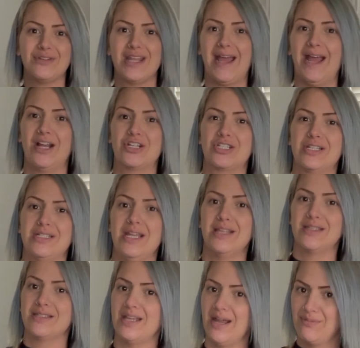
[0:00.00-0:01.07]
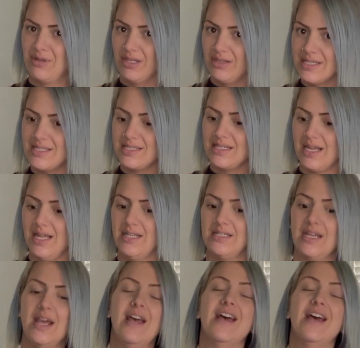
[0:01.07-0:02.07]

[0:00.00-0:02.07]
to actually take the time to list it,